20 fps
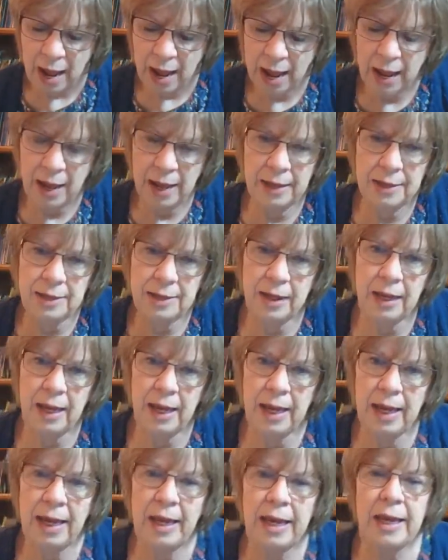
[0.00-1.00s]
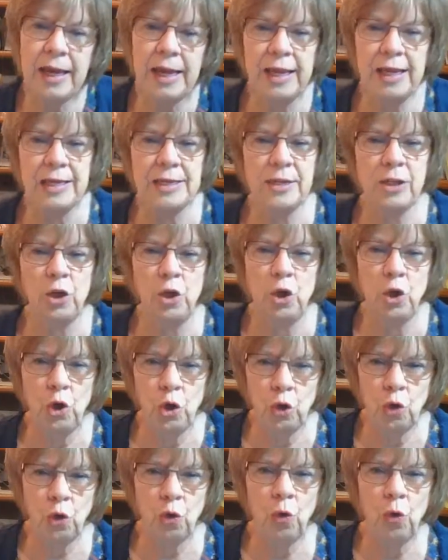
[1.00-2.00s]
and it is
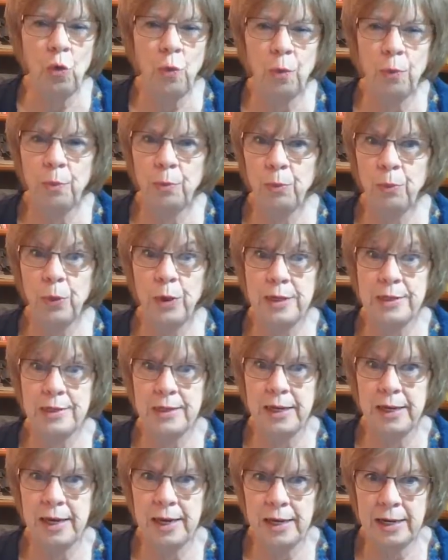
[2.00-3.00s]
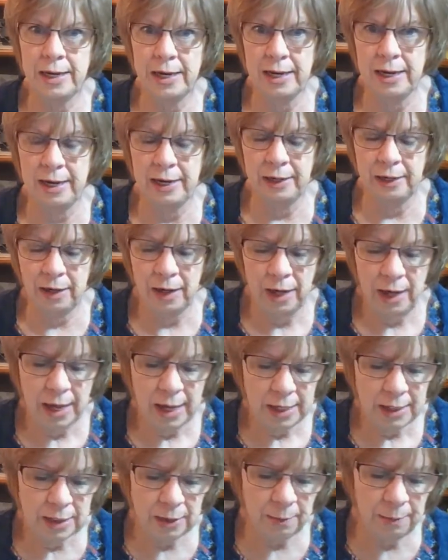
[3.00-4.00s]
you pretending
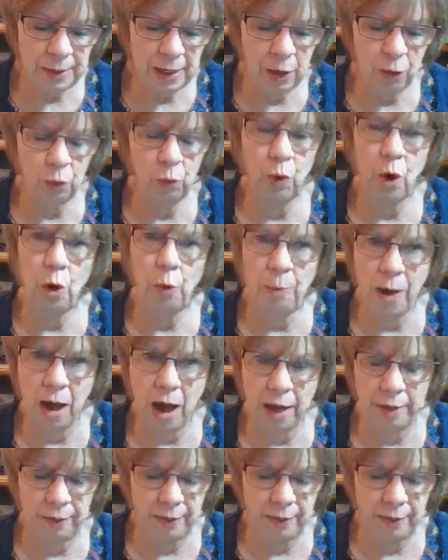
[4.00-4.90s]
to be a robot.